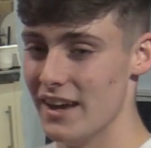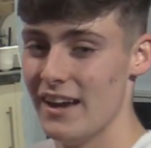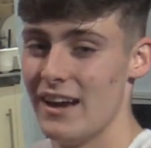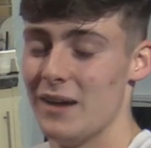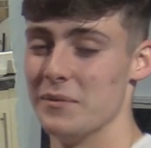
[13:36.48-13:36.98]

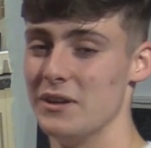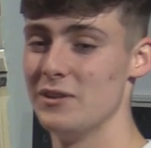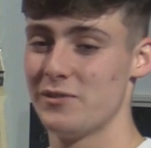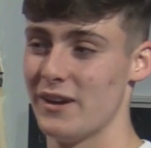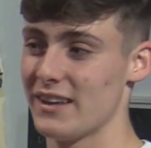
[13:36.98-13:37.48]
Yeah, I'm a
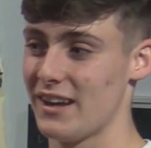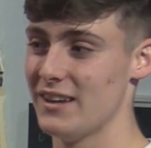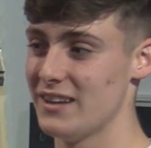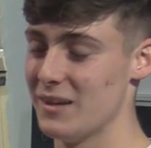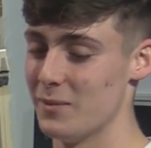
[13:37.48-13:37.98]
huge fan of
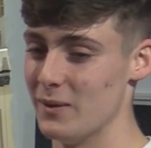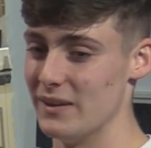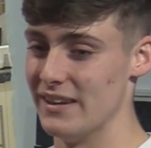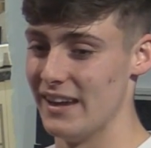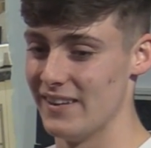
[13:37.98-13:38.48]
Kanye,
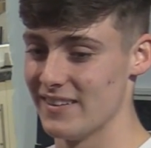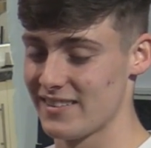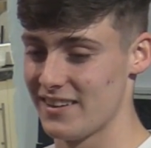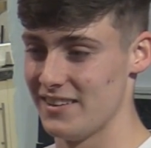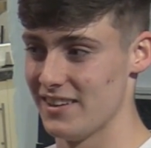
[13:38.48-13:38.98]
but now it's
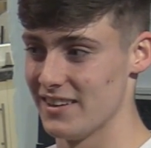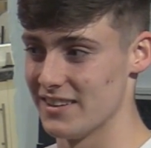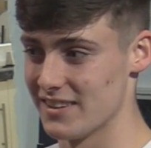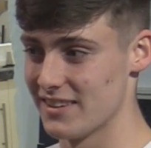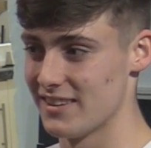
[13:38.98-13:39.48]
kind of
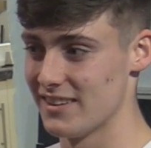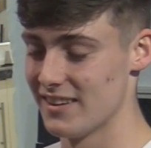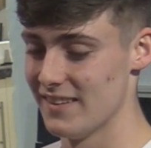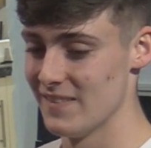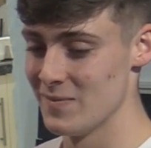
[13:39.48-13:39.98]
like...
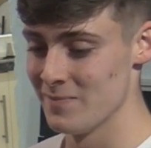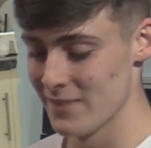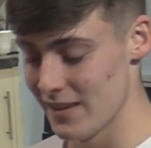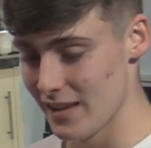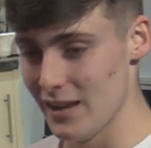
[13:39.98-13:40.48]

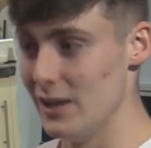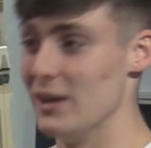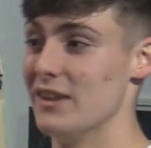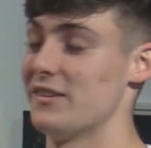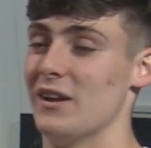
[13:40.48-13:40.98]

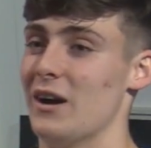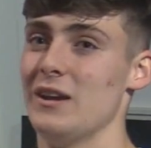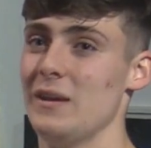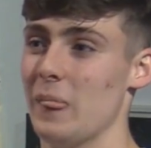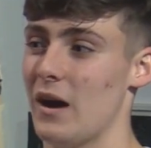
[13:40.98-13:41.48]
Listen,
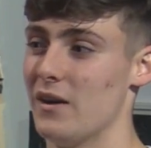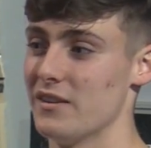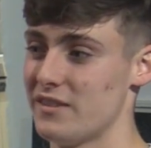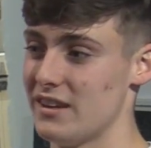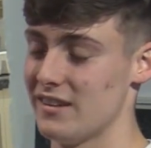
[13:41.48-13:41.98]
I
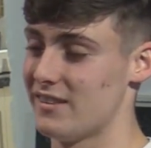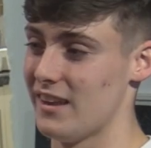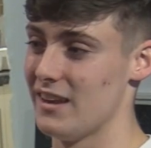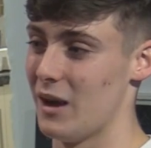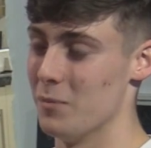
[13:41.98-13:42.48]
honestly can
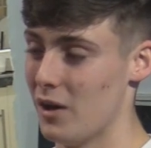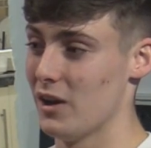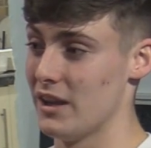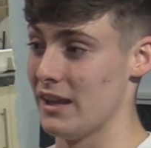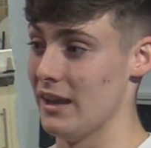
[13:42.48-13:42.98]
say I'm
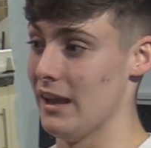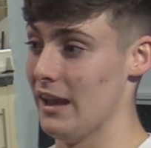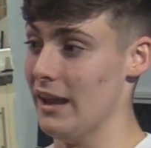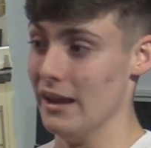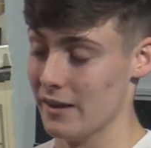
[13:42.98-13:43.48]
not like
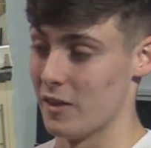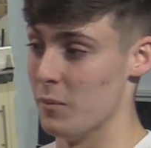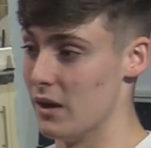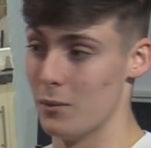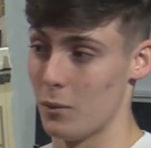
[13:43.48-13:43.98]
in at the
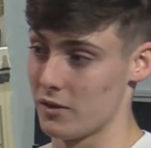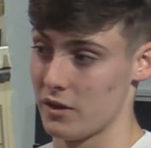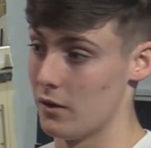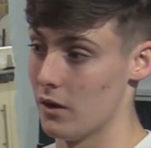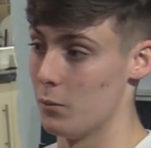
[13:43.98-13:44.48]
minute with what's
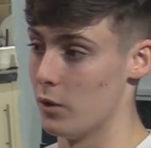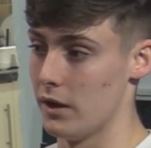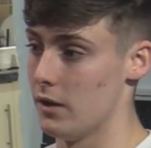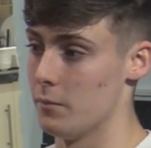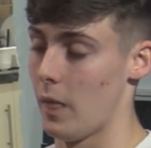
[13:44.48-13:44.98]
going on
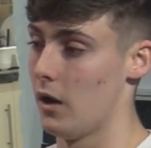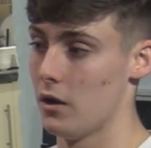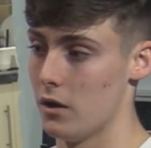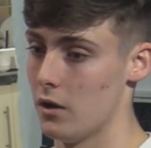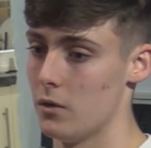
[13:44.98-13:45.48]
with him. All
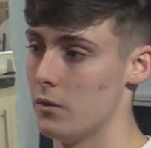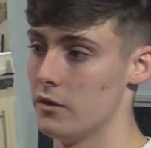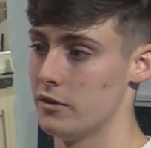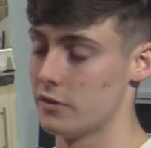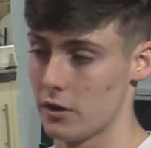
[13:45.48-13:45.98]
I know
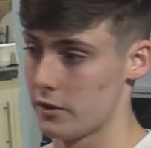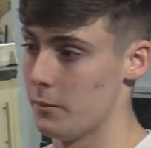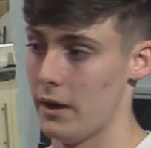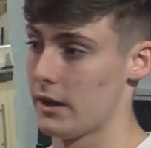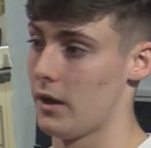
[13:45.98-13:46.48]
is he's got the
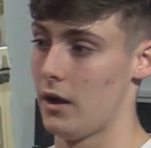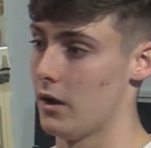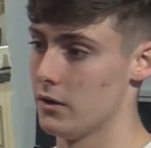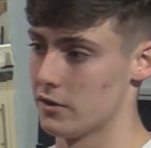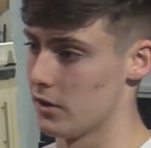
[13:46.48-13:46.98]
MAGA
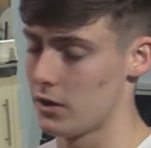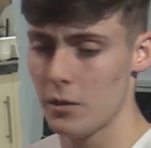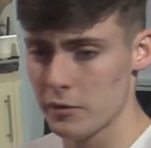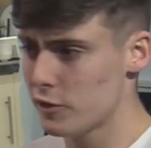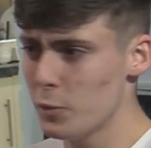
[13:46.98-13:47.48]
hat and he's like,
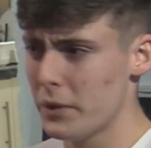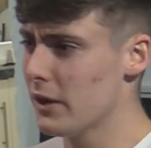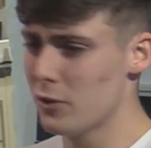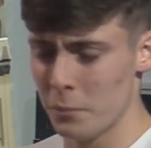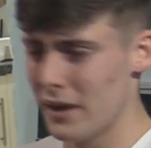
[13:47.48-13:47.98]
I'm a
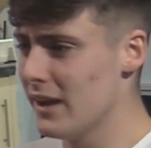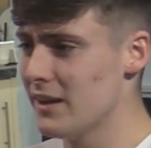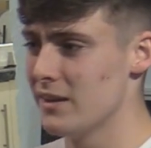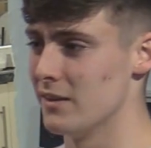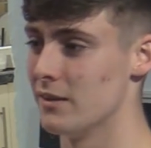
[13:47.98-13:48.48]
superhero,
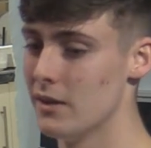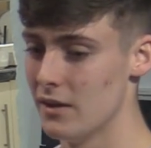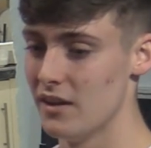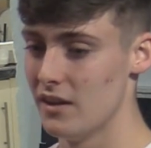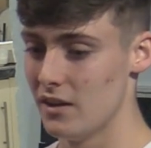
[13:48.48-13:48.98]
man. And
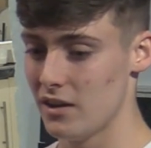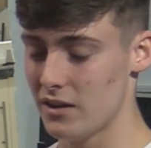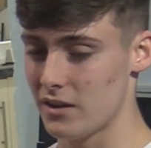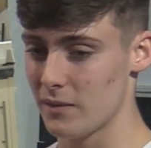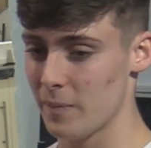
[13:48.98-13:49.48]

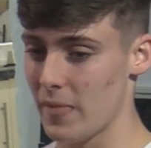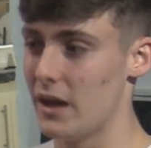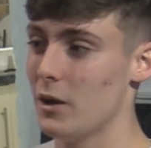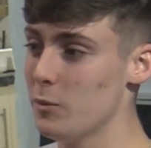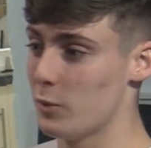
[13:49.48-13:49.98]
like,
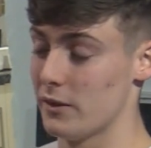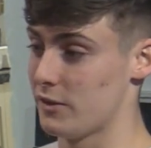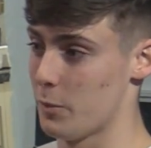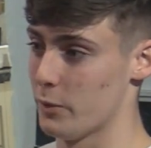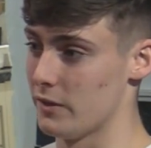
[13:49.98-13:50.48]
I always want to
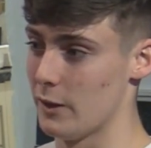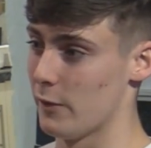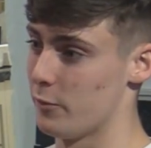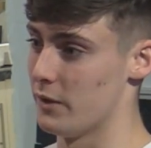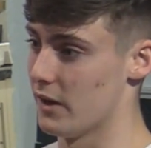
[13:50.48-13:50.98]
separate the
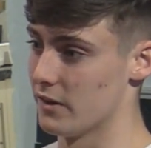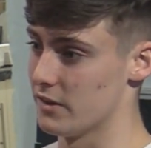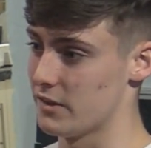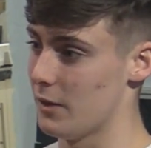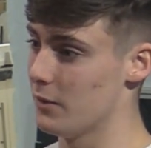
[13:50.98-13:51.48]
art from the
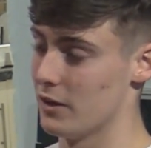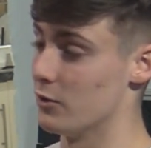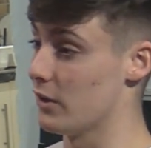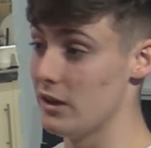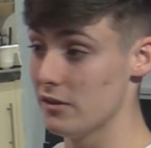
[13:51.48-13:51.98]
artist. I want
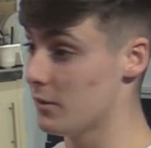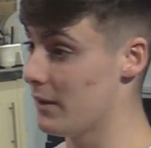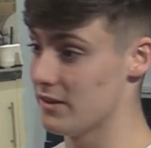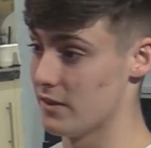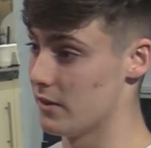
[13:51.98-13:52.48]
to he's an
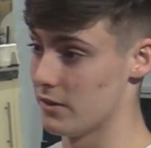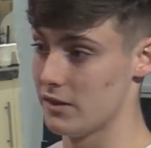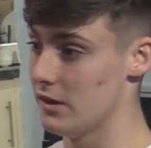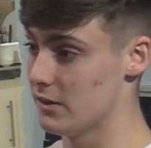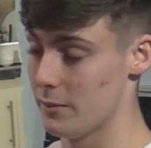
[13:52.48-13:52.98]
amazing artist.
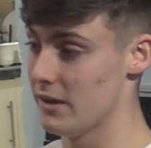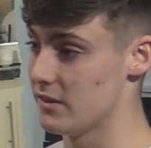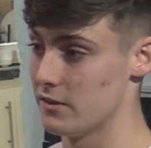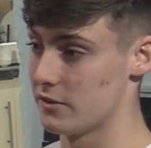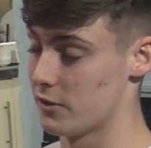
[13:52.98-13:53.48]
He's an
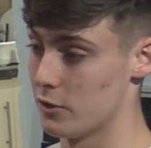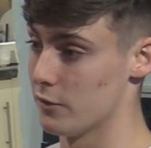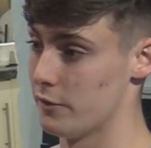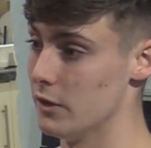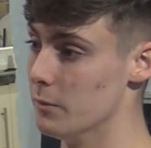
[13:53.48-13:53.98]
amazing
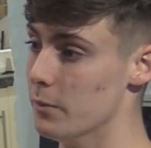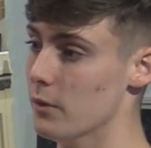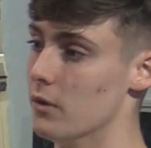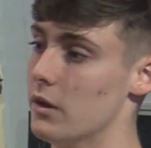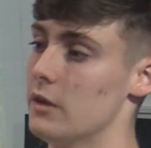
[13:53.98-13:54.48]
discography.
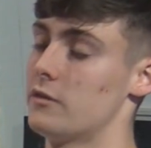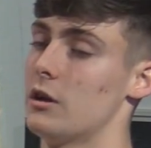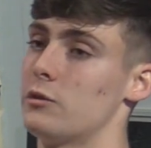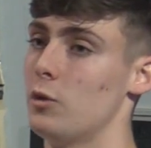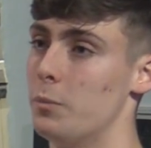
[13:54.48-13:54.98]
But it's
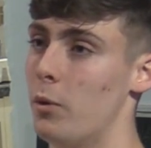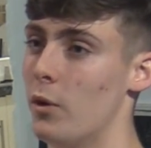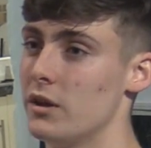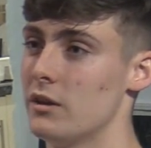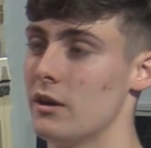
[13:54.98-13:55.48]
got to a
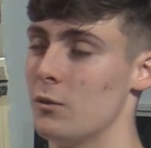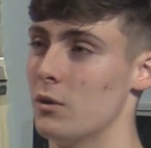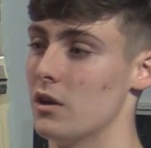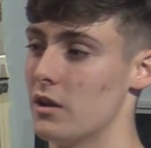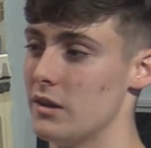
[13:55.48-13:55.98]
point now
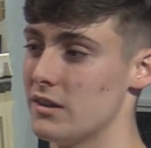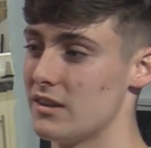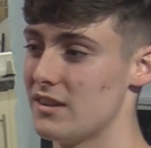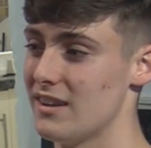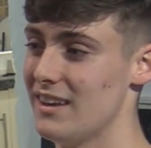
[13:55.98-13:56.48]
where like...
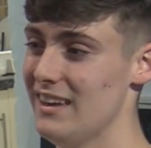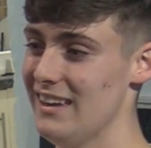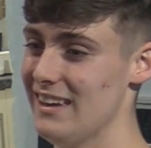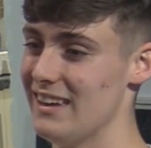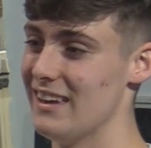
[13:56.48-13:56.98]

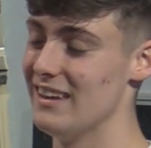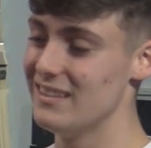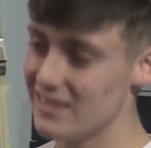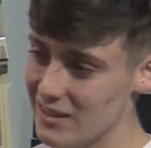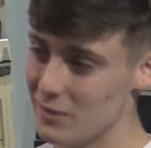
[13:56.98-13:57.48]

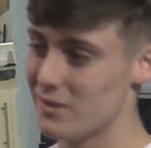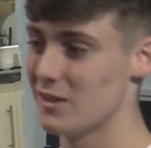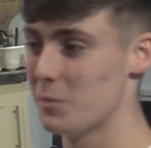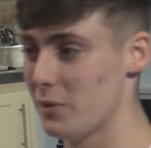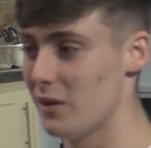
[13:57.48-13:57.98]
is he
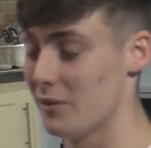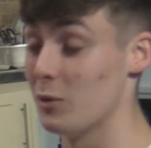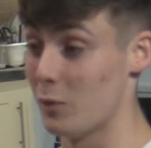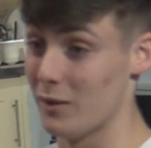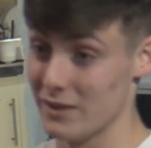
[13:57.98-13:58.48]
losing the plot?
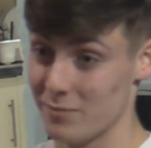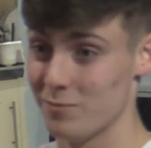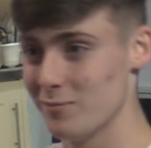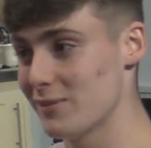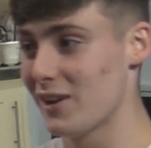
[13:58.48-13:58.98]
No, he
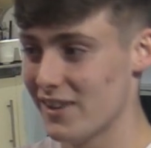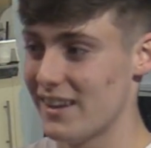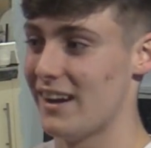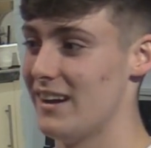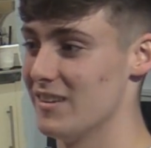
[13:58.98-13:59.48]
kind
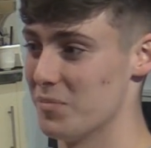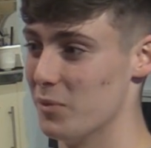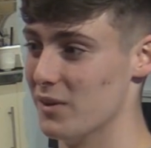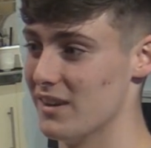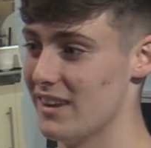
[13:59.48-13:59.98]
of has,
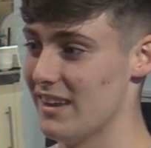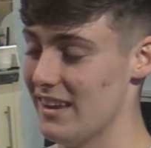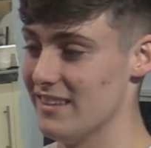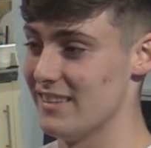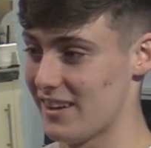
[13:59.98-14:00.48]
but
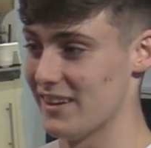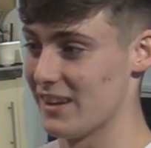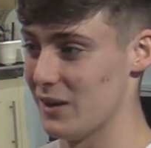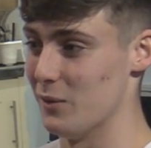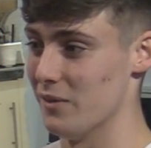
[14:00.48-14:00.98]
is he kind
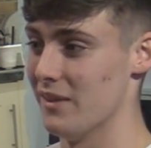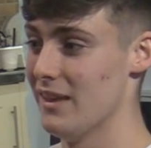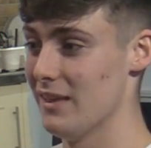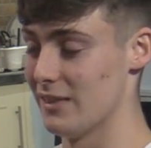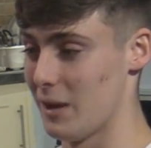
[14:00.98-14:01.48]
of going...
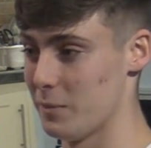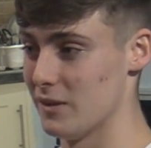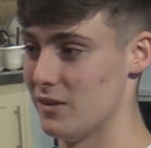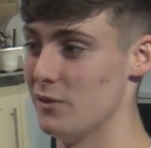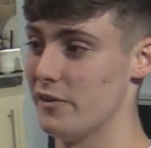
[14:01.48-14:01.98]
that
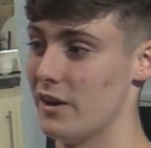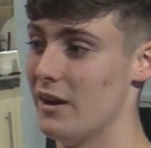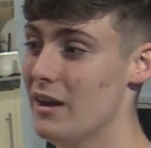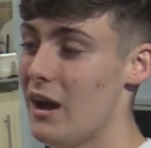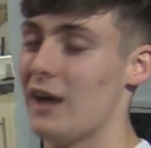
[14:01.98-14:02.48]
bit too far.
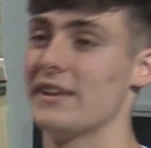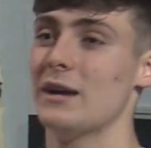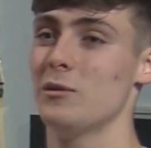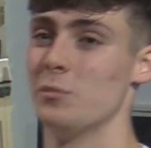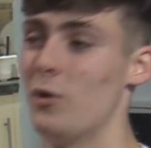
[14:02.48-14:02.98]
I think
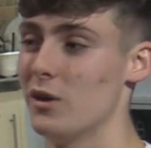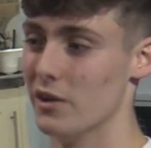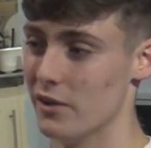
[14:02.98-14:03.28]
I was more